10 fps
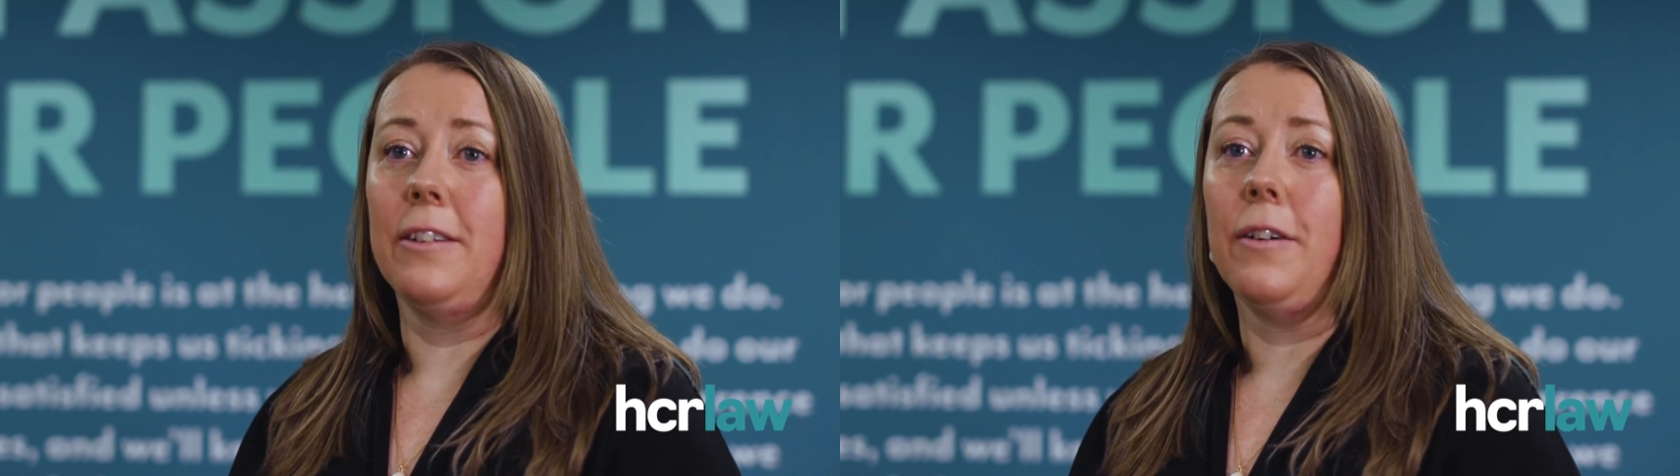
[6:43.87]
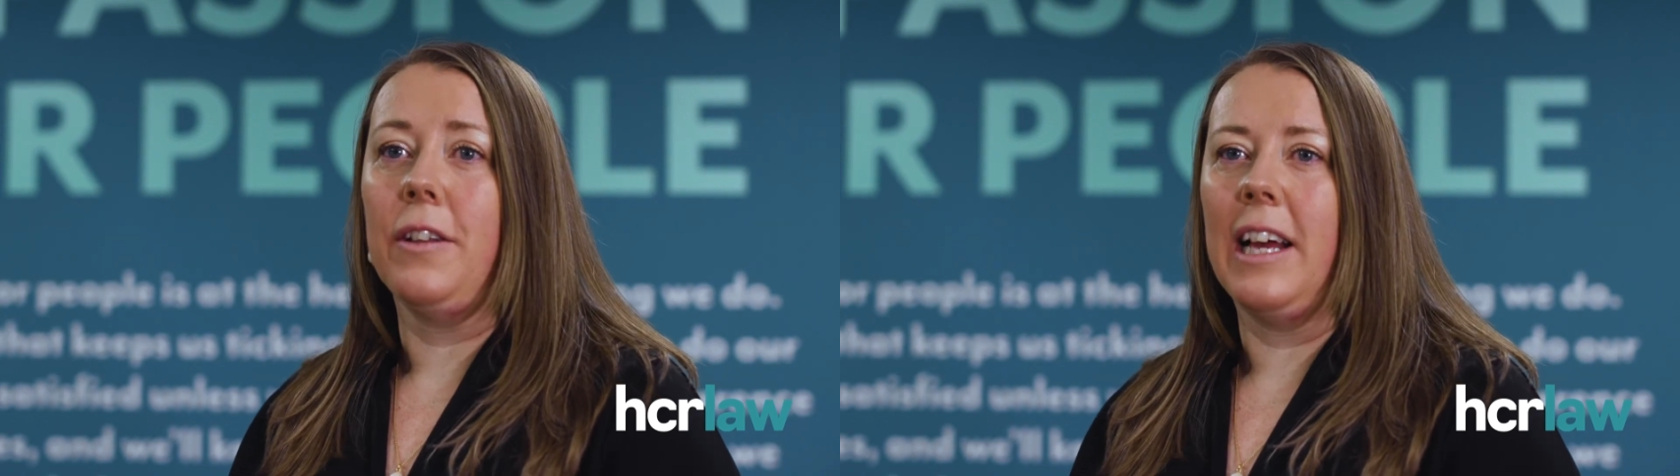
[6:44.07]

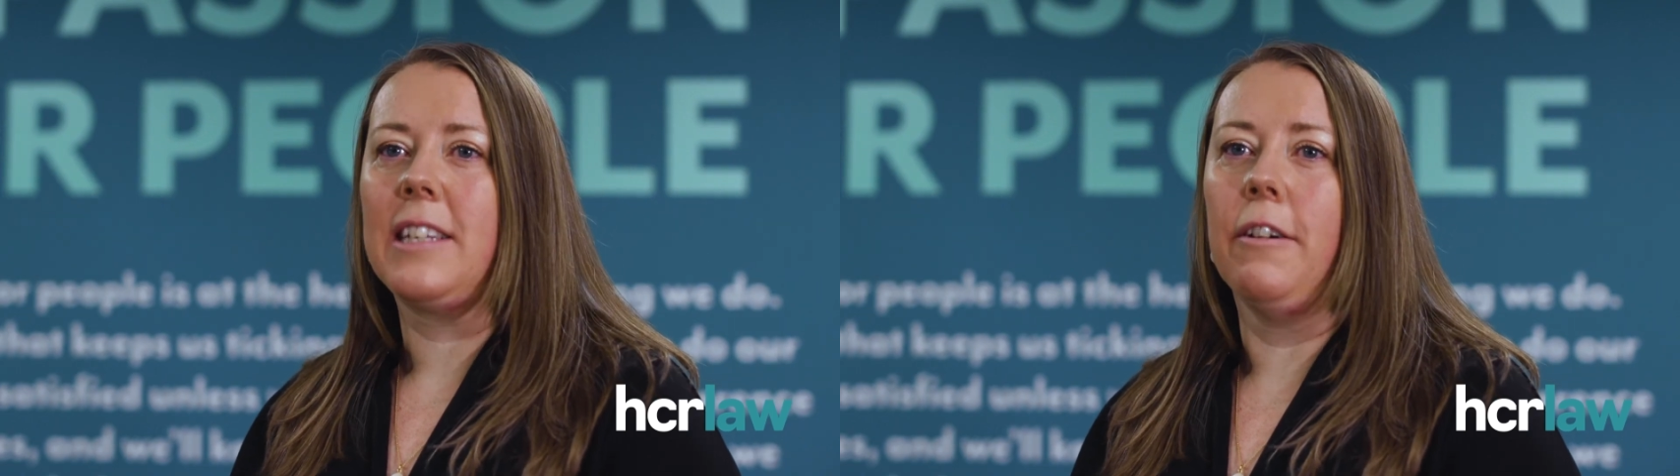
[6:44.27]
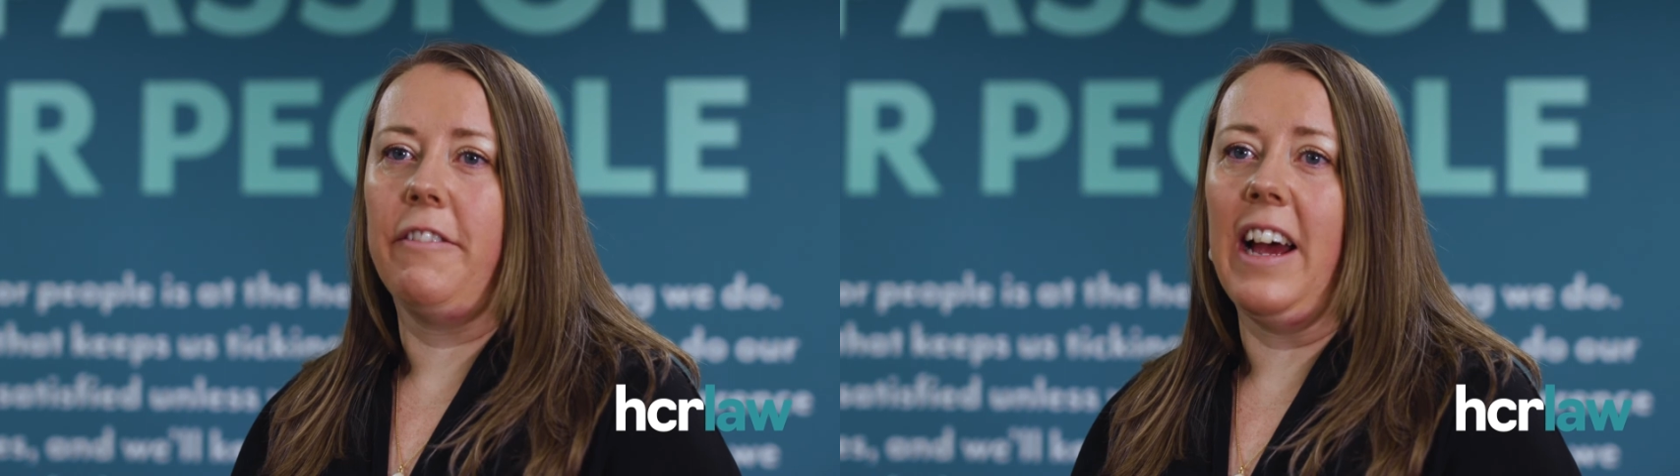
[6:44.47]
not
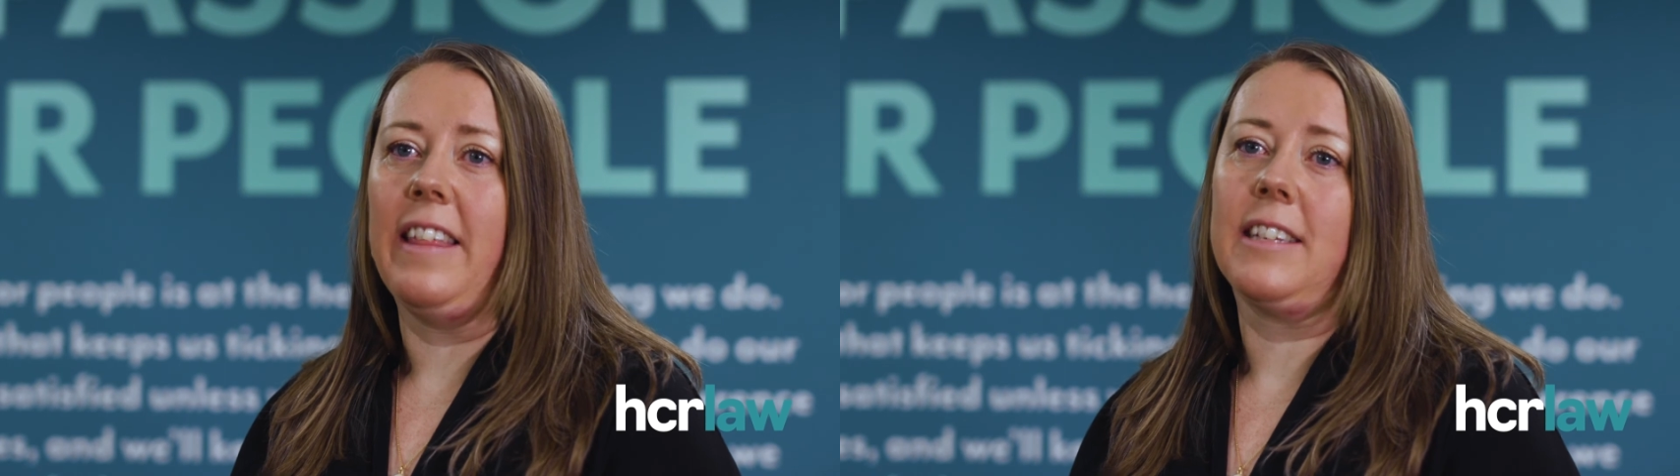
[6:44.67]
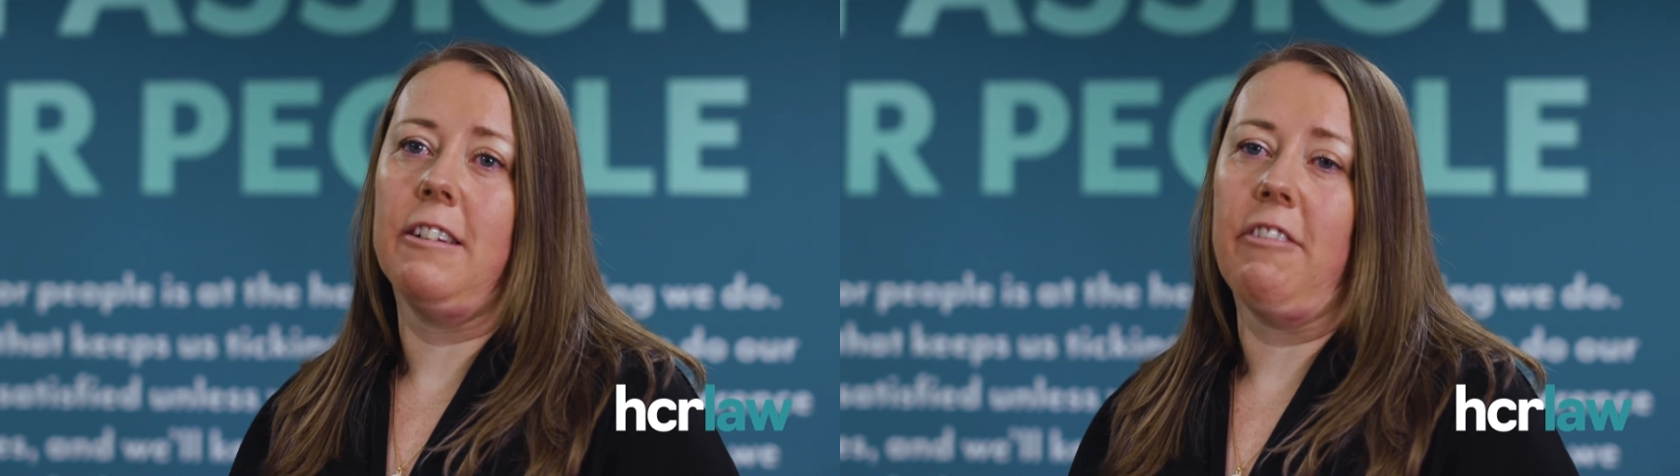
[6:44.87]
fair,
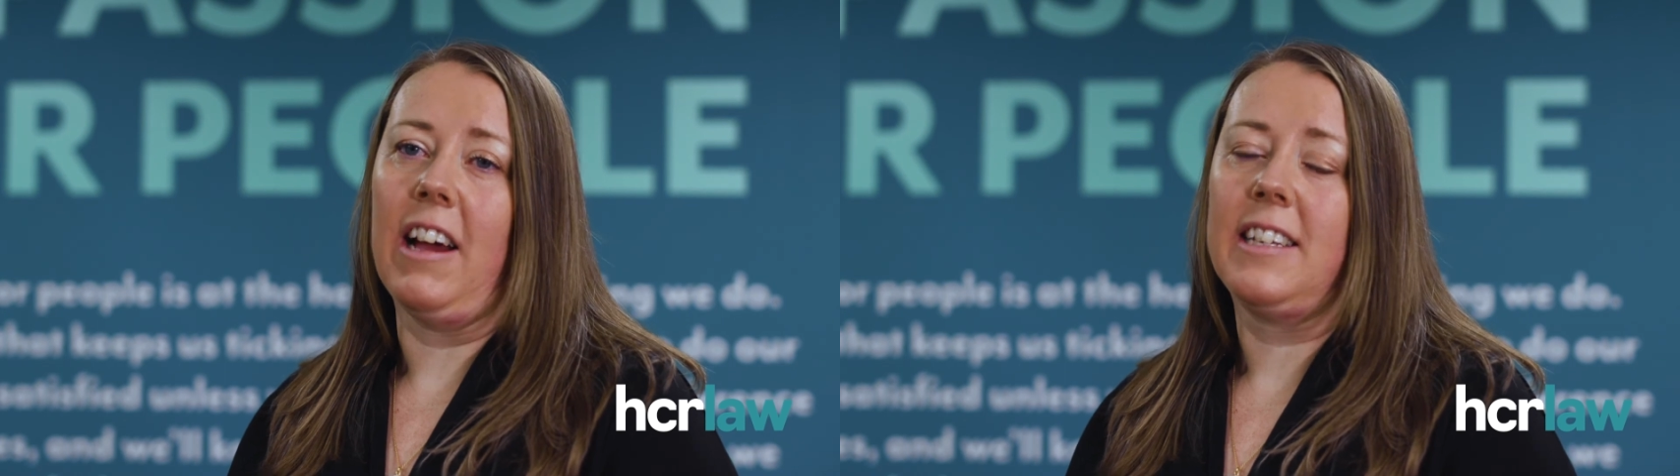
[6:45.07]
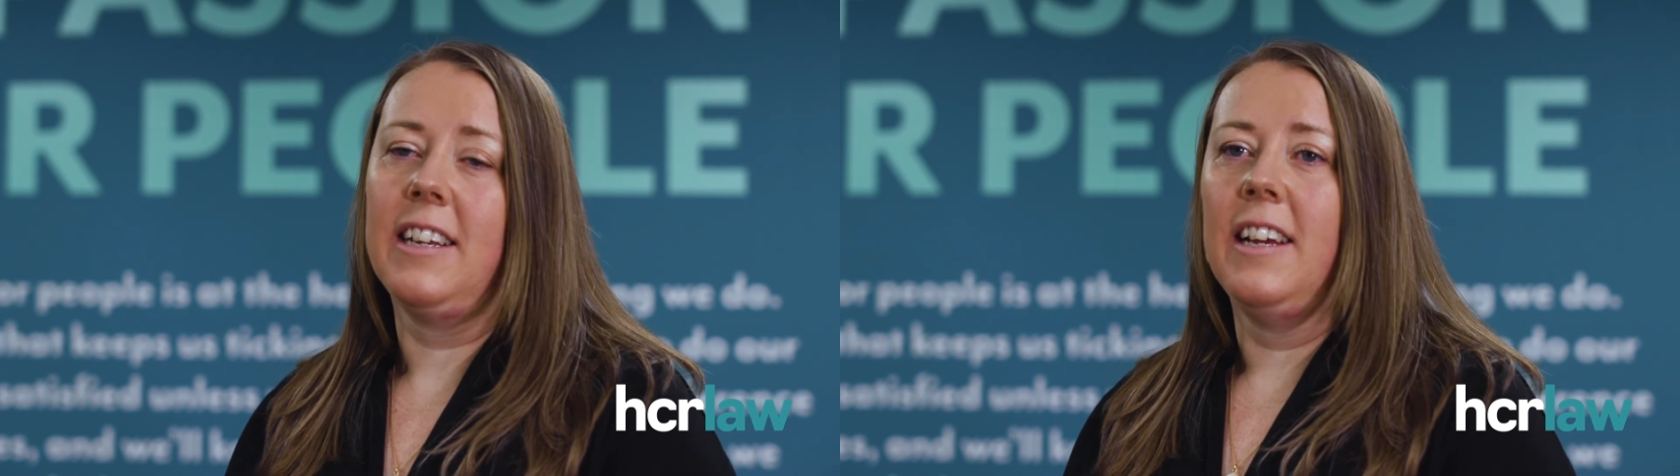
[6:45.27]
that's not
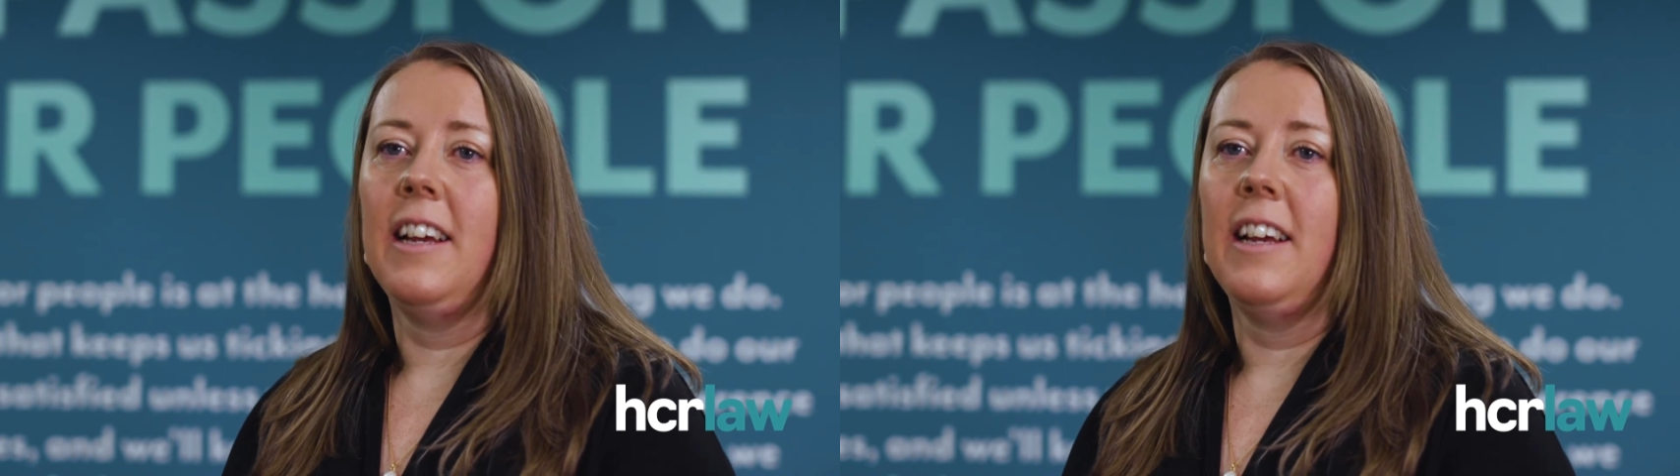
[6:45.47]
right.